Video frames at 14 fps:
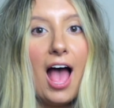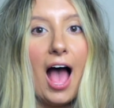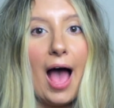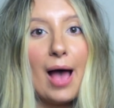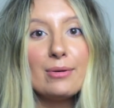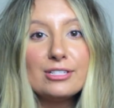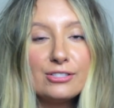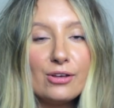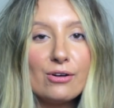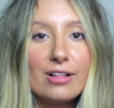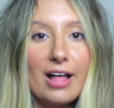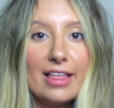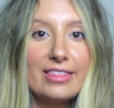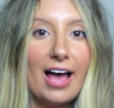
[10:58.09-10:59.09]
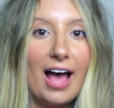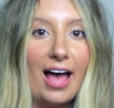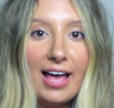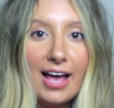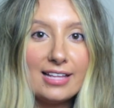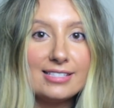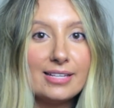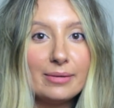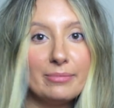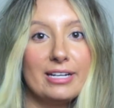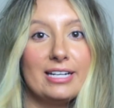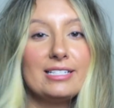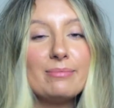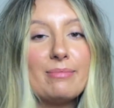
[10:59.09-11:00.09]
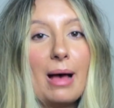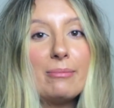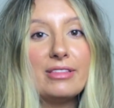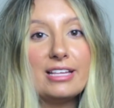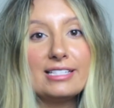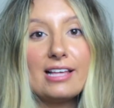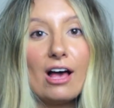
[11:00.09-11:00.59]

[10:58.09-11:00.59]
I was so glad that I had somebody to map this